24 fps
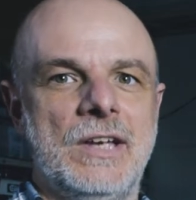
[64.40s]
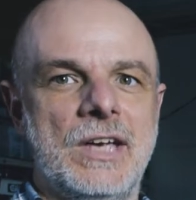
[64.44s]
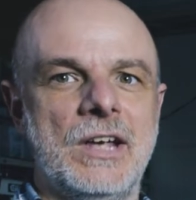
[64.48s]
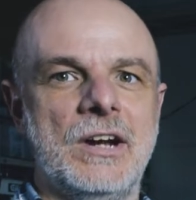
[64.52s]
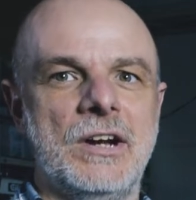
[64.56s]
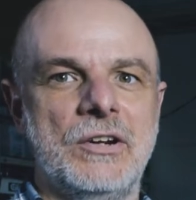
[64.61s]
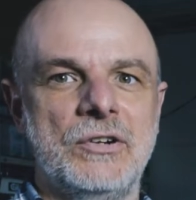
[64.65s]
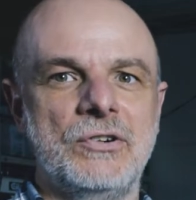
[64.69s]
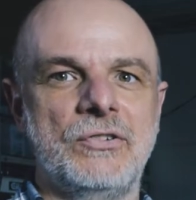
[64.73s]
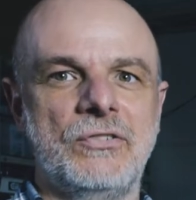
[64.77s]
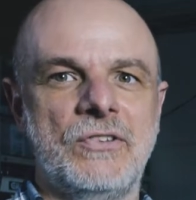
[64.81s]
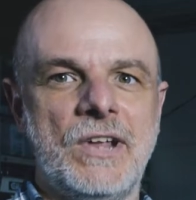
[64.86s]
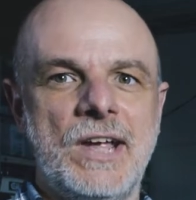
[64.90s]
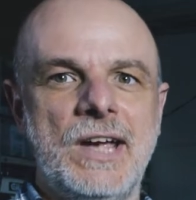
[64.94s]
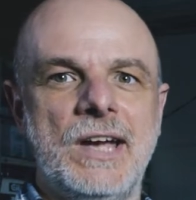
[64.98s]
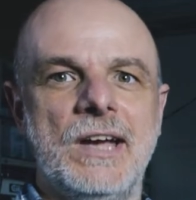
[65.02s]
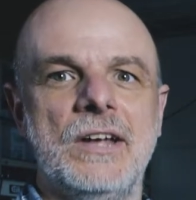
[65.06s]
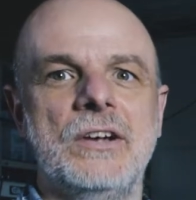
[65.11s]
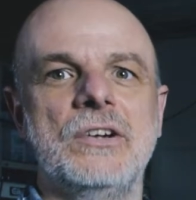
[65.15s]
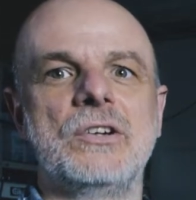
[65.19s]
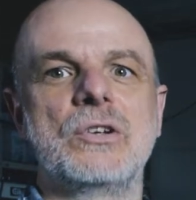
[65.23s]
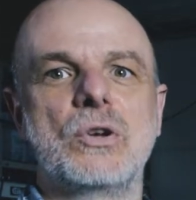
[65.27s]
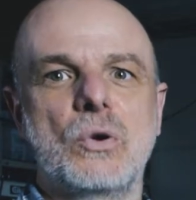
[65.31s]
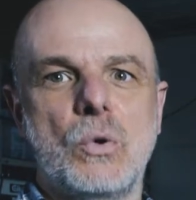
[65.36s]
can
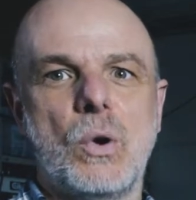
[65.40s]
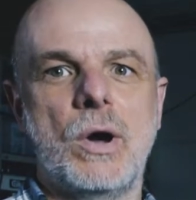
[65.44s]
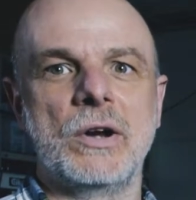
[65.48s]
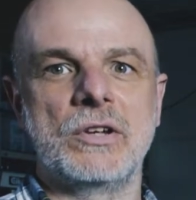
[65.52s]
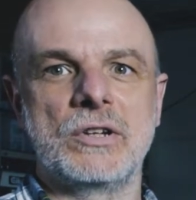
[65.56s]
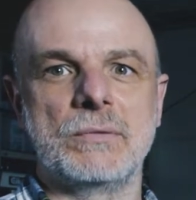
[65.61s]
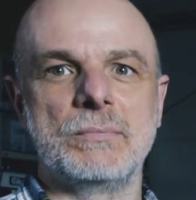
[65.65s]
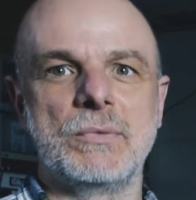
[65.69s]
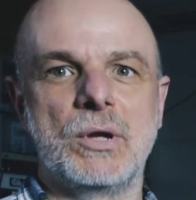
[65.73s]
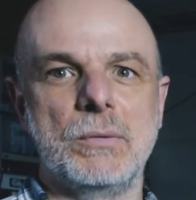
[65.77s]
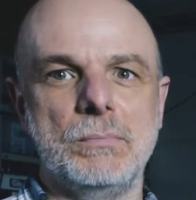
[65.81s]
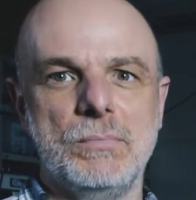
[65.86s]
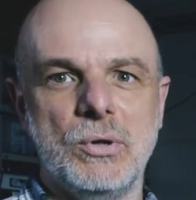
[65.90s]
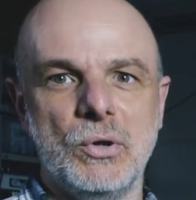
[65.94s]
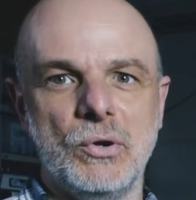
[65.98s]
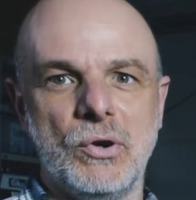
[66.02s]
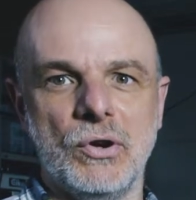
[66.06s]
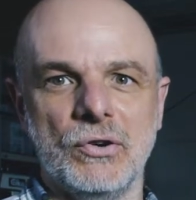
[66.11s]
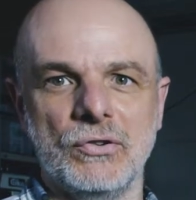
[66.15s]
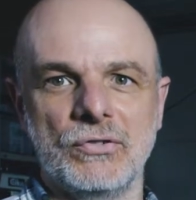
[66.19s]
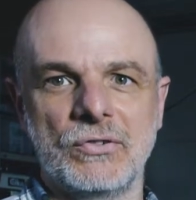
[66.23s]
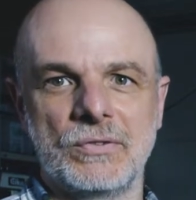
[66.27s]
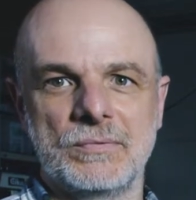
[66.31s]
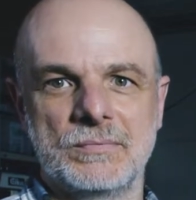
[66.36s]
understand quantum
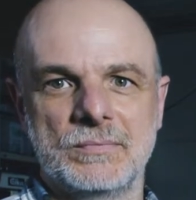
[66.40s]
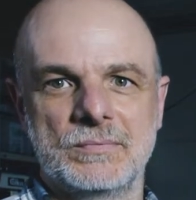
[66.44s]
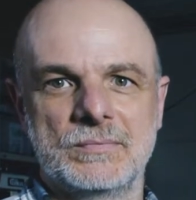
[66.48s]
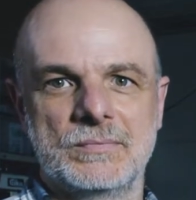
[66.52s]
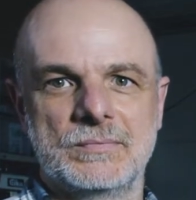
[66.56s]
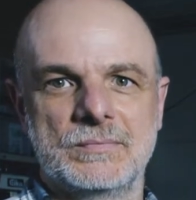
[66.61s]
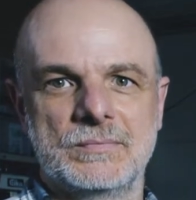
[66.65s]
computers.